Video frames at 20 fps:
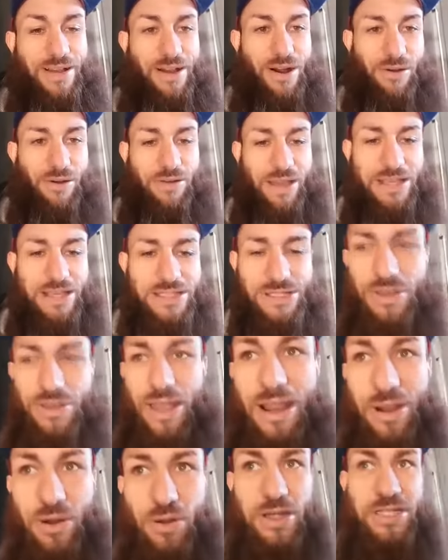Okay, so
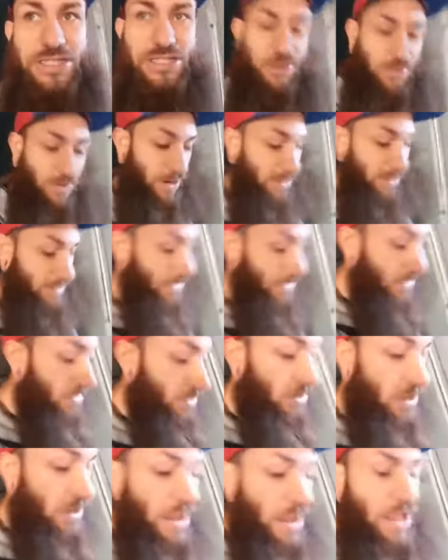that question right
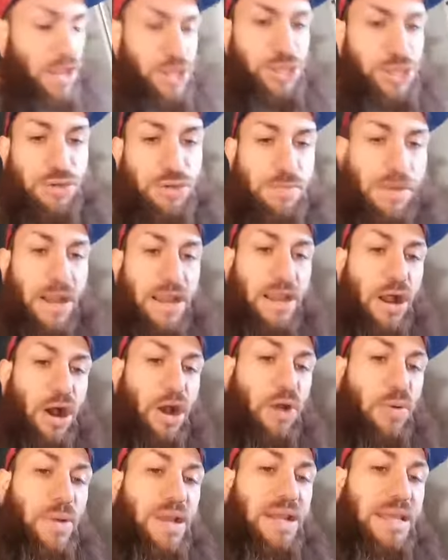there, you might
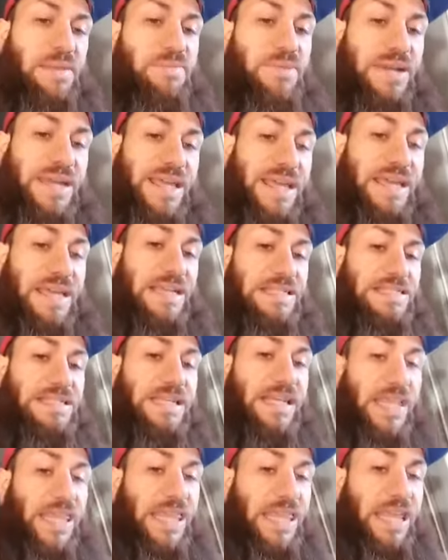already begin
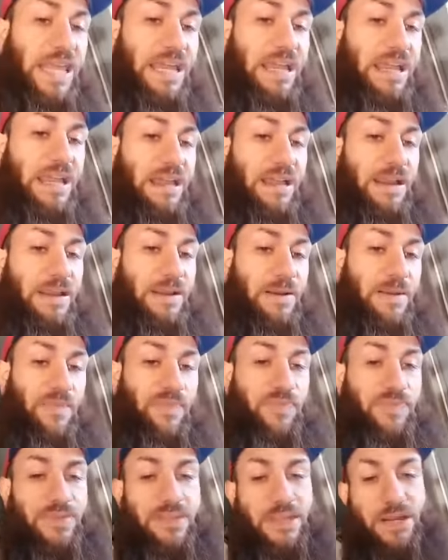to think
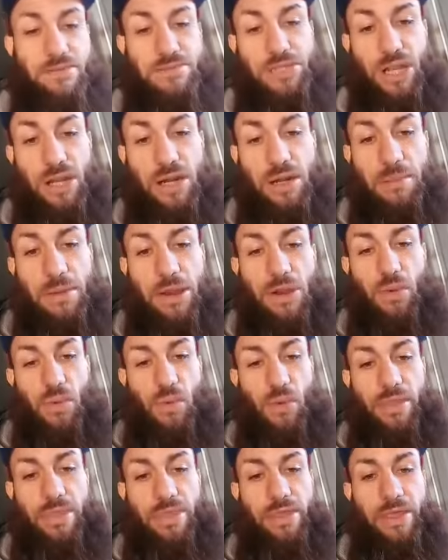that I'm talking about
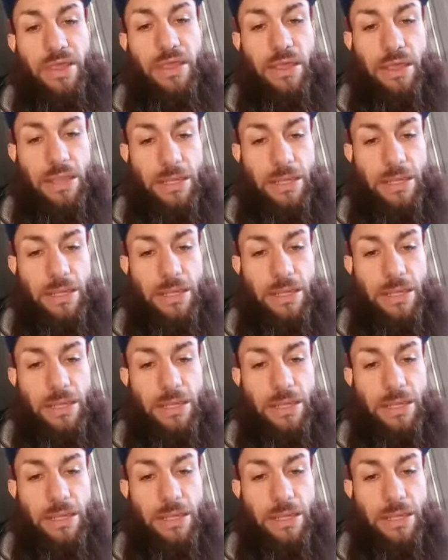one thing